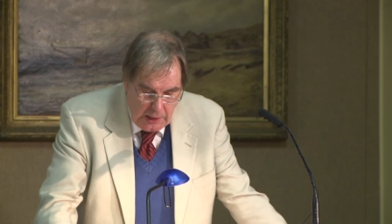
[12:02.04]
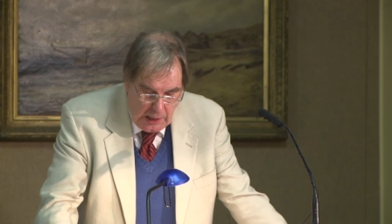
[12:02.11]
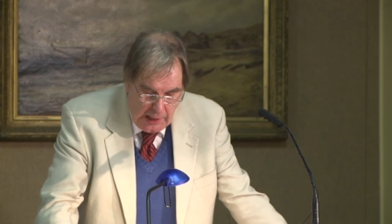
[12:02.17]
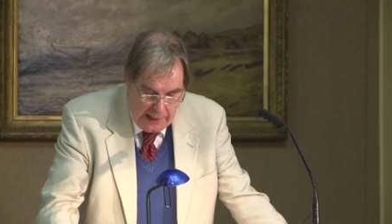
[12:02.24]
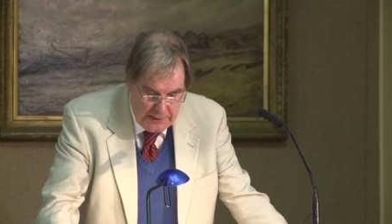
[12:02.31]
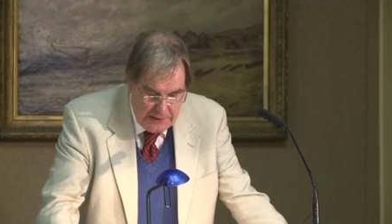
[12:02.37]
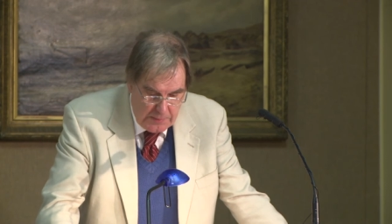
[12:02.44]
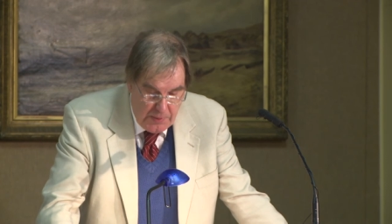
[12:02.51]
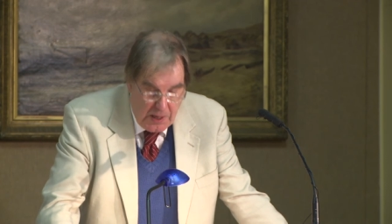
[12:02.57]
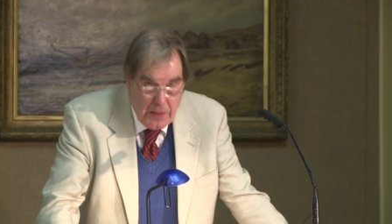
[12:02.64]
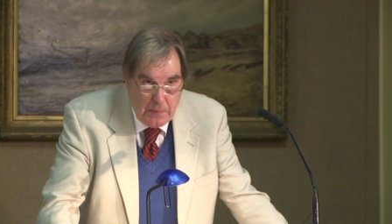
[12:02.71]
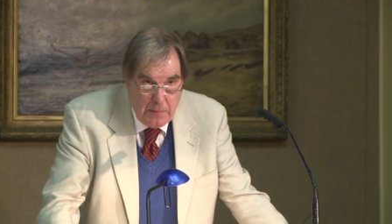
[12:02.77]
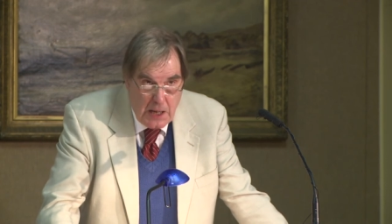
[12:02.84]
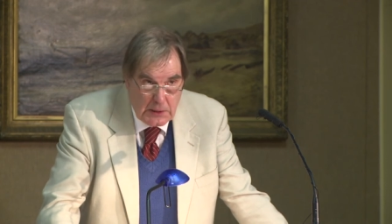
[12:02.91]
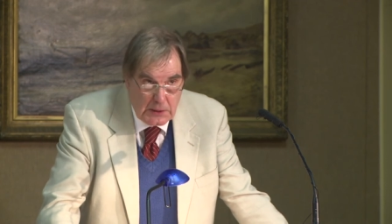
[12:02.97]
collected by
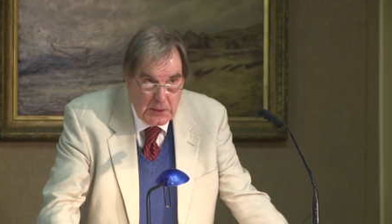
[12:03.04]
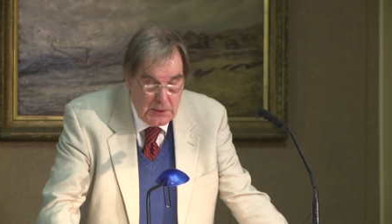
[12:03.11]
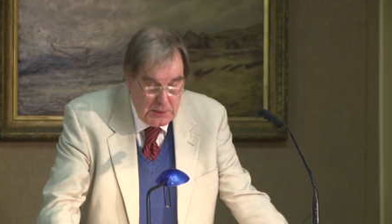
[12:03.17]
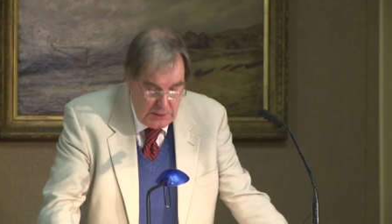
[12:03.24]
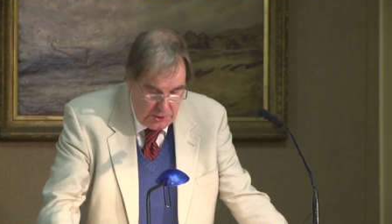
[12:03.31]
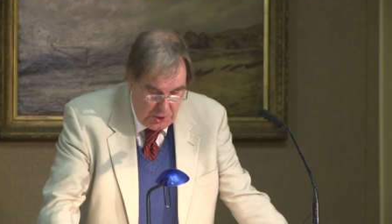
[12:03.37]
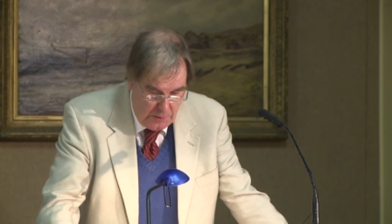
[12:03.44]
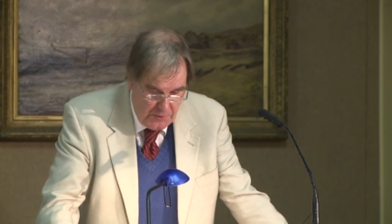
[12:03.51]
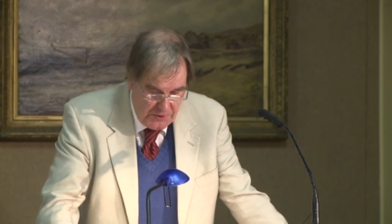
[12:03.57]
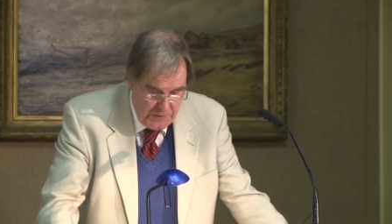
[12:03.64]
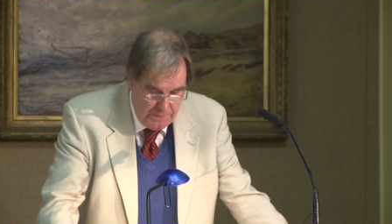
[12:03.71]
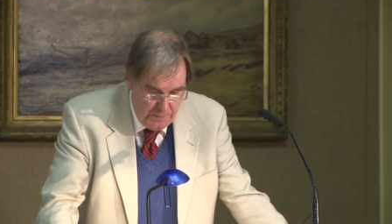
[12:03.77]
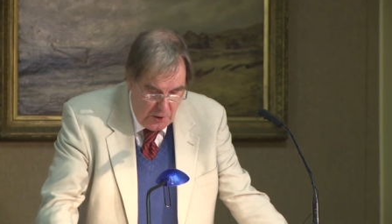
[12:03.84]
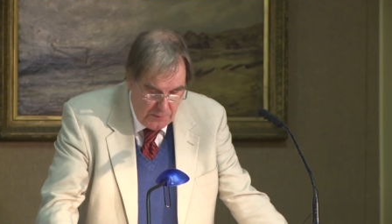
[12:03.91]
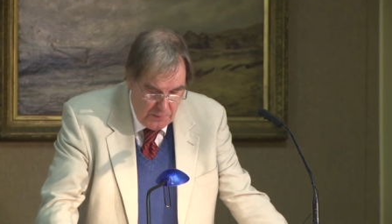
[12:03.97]
the monk Thomas
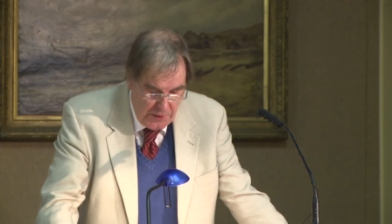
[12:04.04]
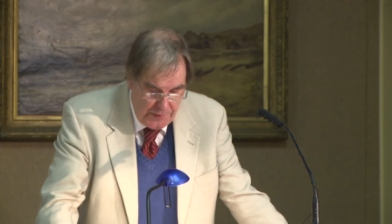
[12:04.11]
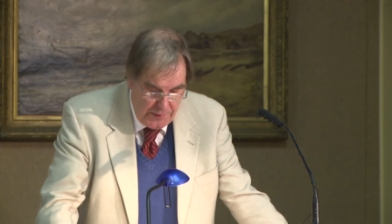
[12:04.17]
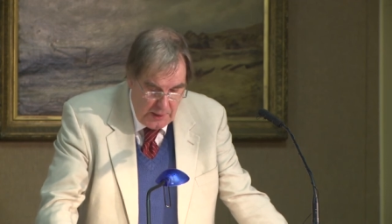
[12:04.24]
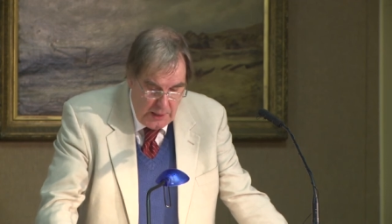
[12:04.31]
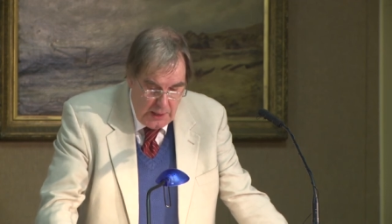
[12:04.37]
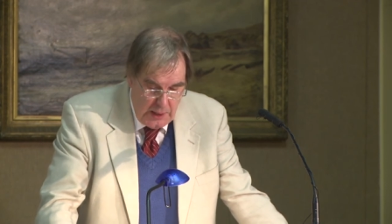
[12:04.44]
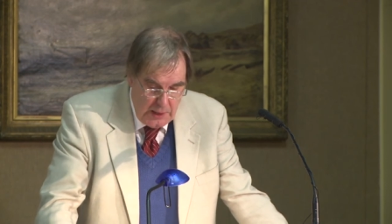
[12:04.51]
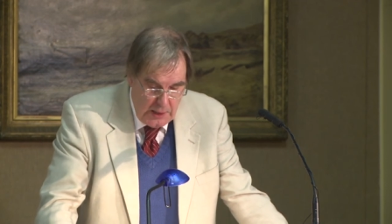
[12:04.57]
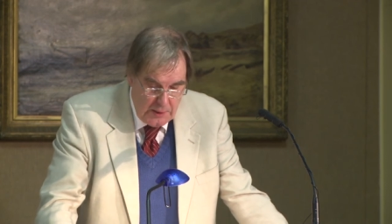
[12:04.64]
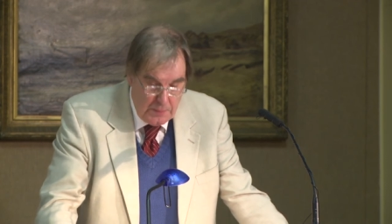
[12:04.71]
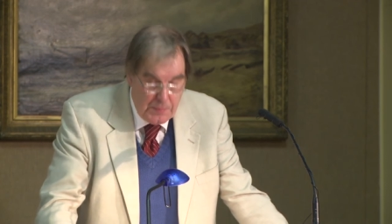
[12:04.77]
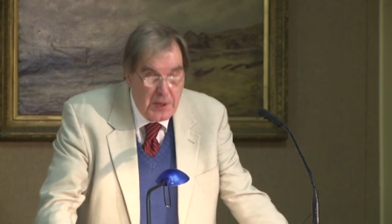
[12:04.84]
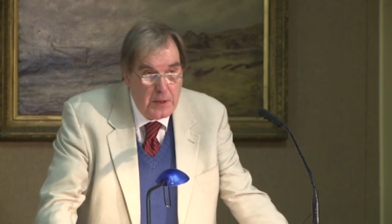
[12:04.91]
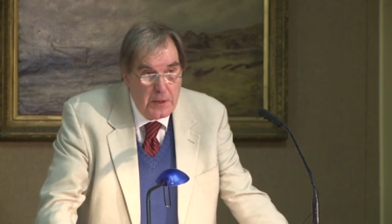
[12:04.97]
of Monmouth in
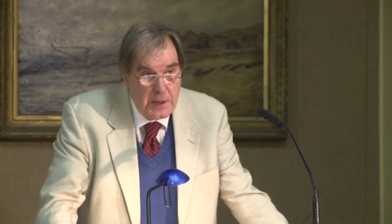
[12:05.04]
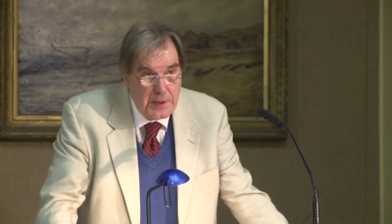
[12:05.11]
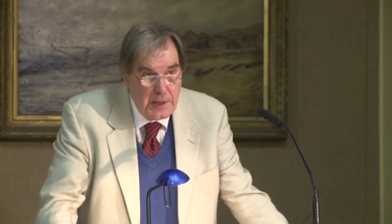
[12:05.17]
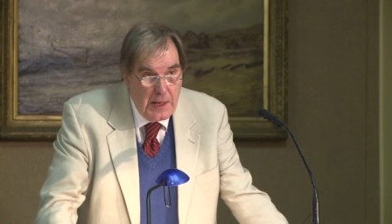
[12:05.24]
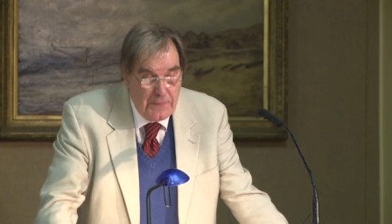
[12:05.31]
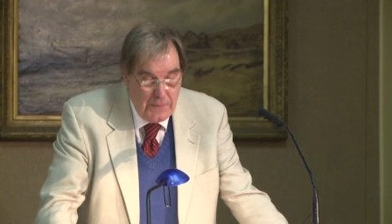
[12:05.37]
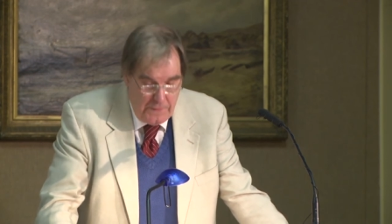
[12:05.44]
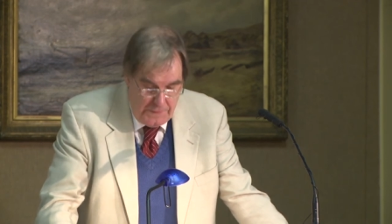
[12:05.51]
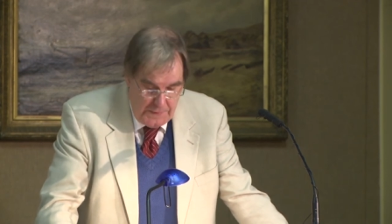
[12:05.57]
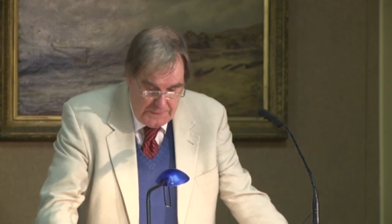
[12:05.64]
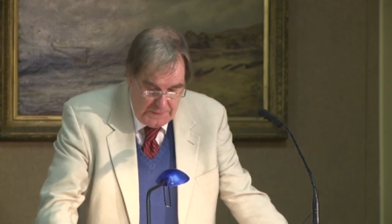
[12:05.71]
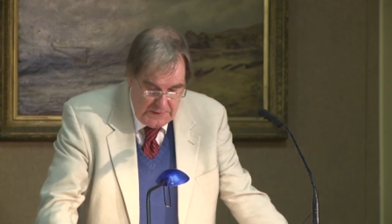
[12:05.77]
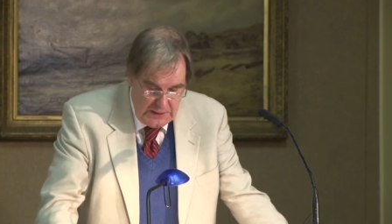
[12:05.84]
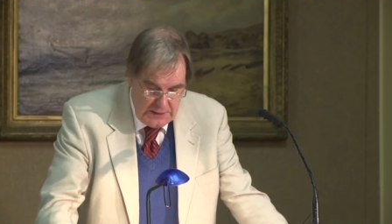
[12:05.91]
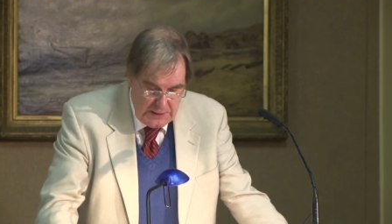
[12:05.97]
the period
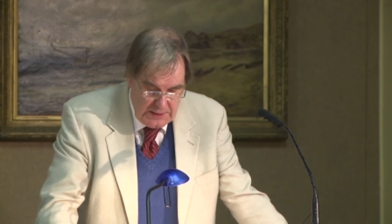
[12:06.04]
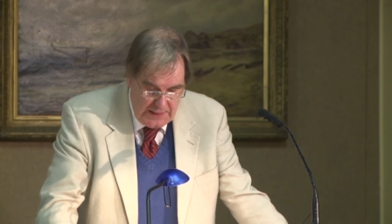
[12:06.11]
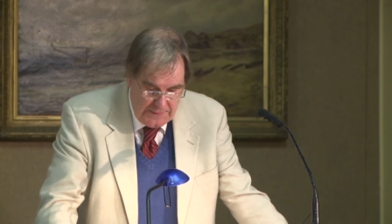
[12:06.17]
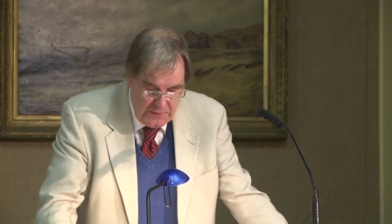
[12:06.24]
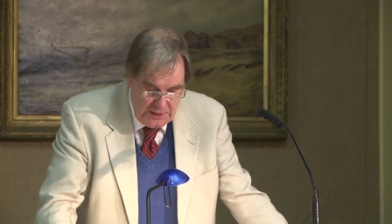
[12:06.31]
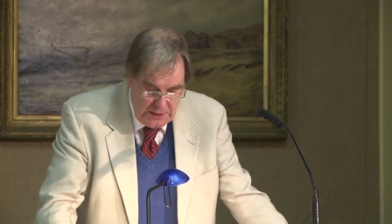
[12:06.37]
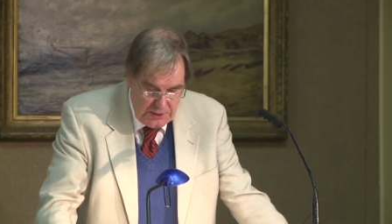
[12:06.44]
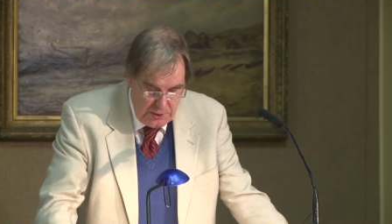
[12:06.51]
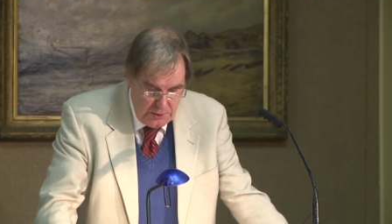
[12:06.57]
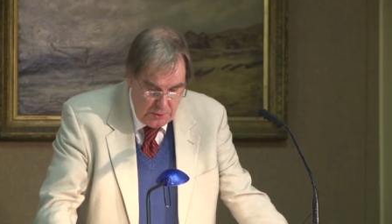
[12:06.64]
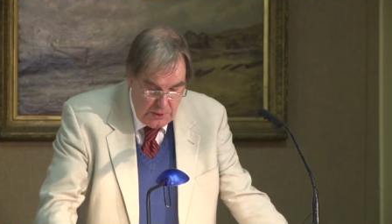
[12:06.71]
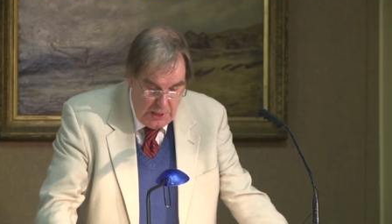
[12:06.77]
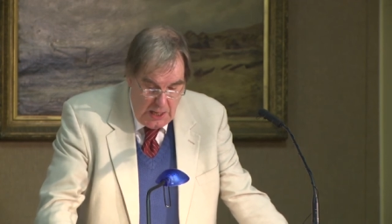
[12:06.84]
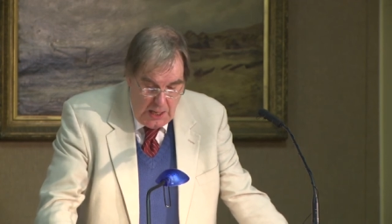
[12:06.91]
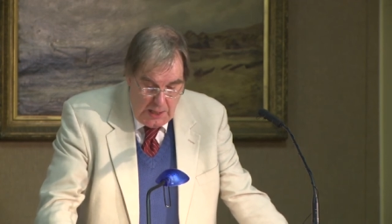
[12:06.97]
1150 to
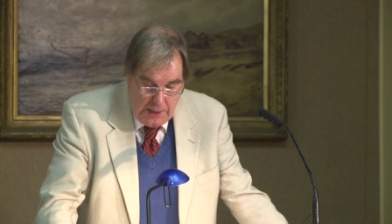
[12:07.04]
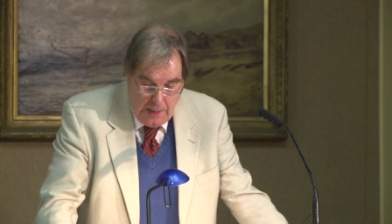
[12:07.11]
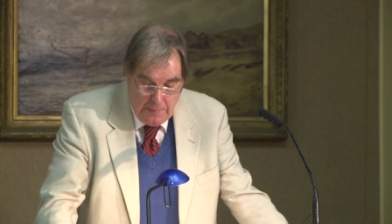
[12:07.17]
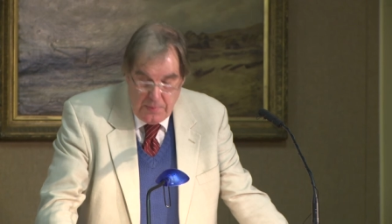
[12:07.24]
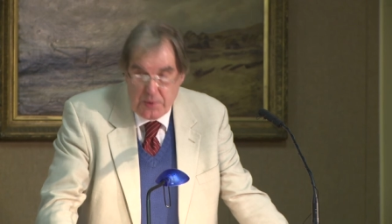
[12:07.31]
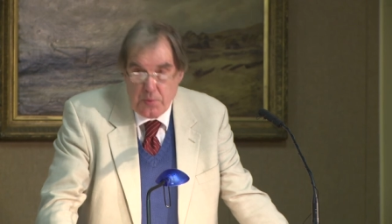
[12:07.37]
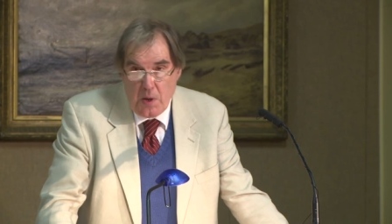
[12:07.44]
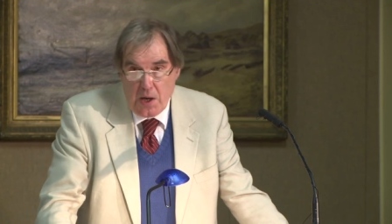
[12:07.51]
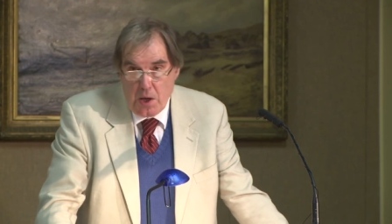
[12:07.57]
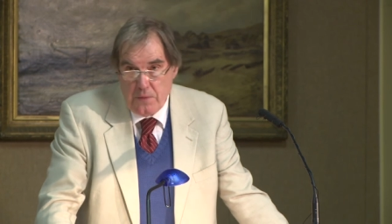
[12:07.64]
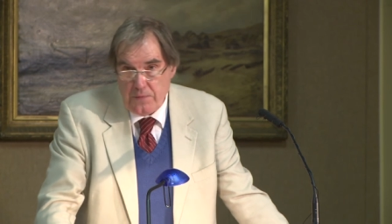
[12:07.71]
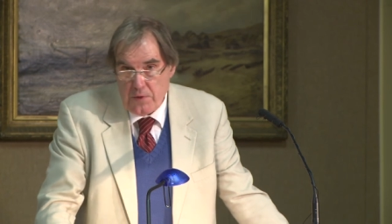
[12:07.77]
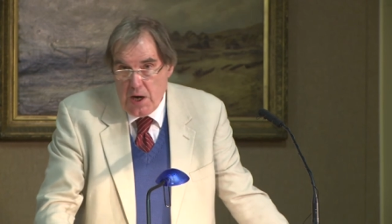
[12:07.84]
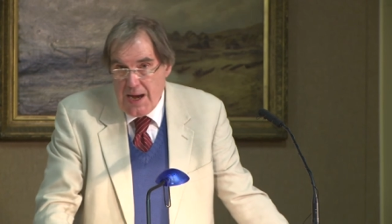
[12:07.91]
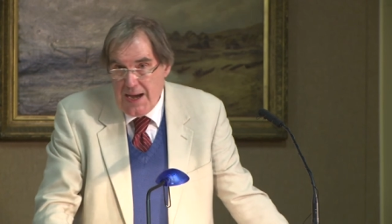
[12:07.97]
72, numbered well
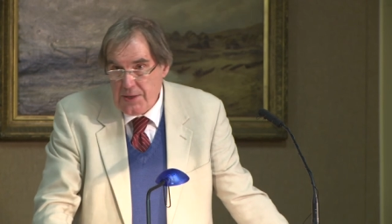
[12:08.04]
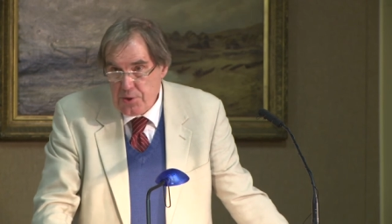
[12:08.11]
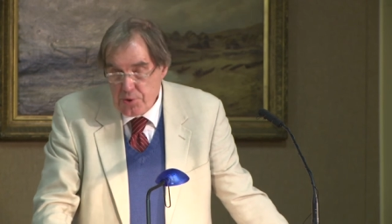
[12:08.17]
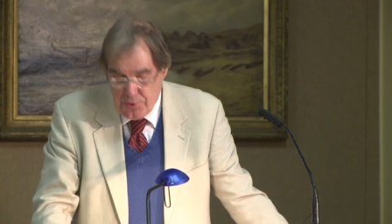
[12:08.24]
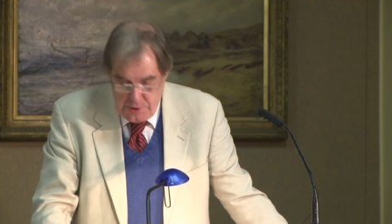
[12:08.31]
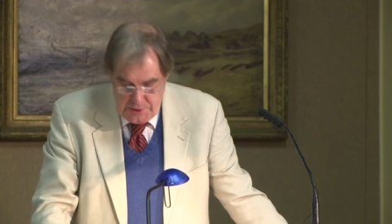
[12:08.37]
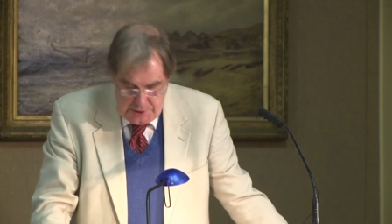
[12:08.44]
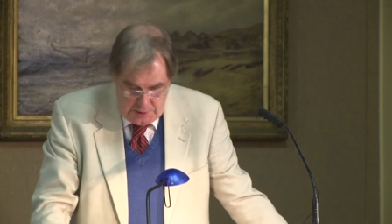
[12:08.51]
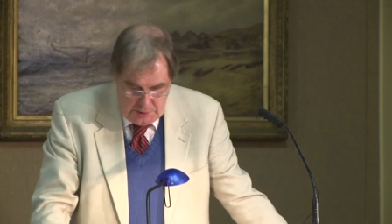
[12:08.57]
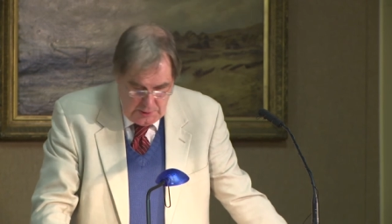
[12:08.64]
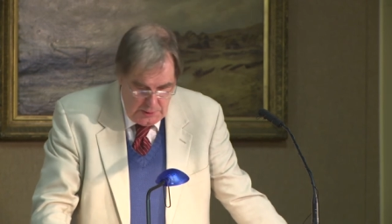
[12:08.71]
over 100,